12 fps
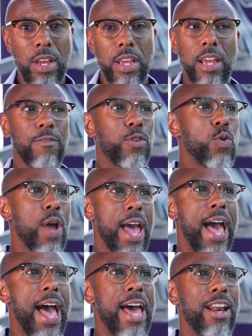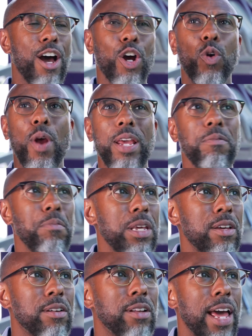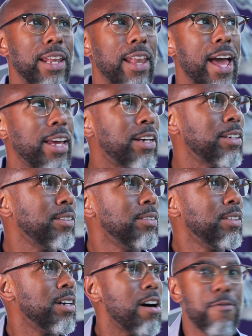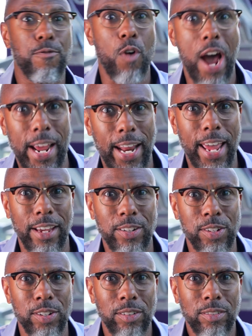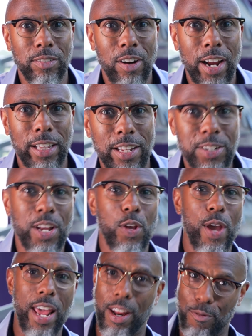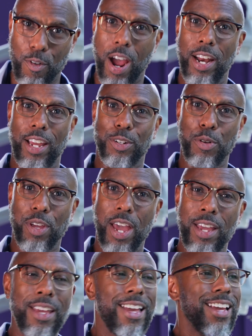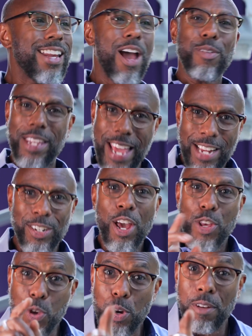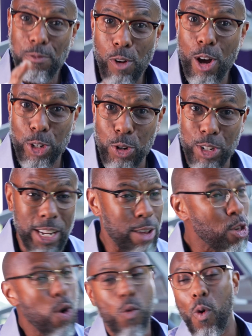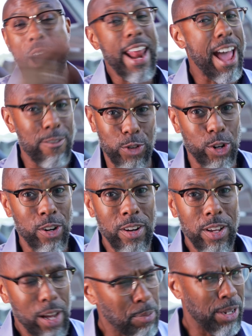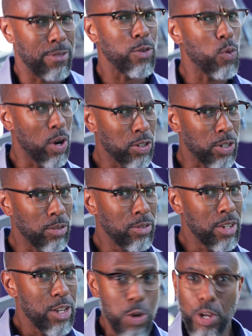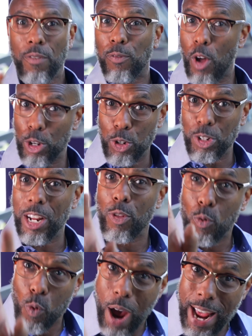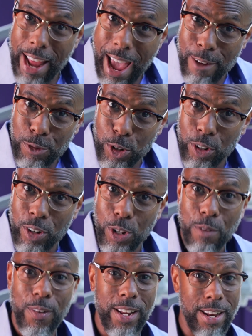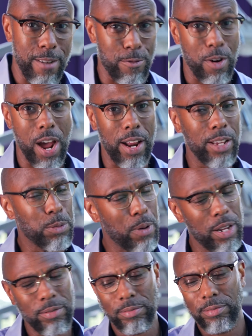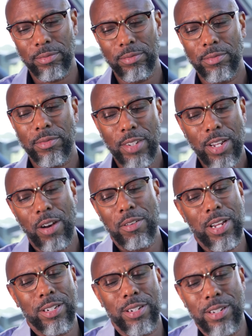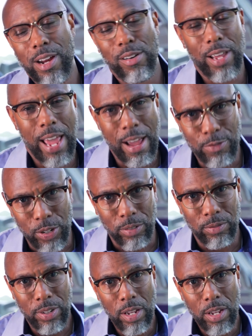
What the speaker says: if you had a great meal at like a Fridays, all right, let's say you ate at Fridays, okay? Now, yes, you can floss your teeth right after, if you want to. You can floss your teeth right after you've eaten at Fridays, but you don't necessarily have to.